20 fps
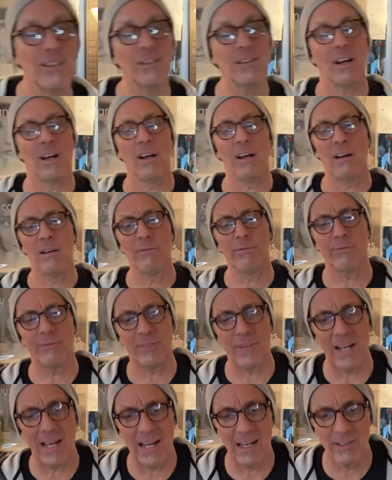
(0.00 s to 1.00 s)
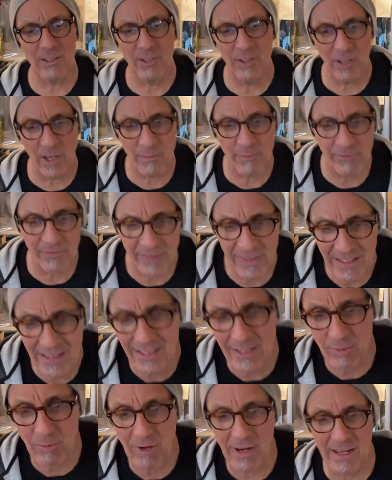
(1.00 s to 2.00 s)
of how good I'm
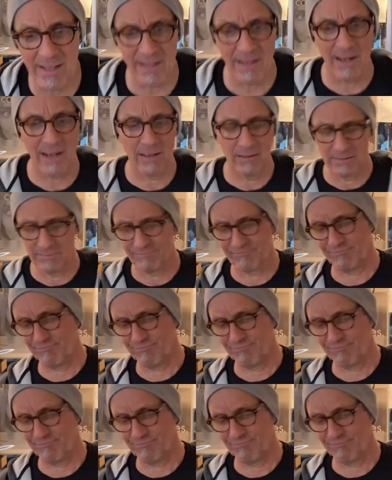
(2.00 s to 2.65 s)
feeling right now,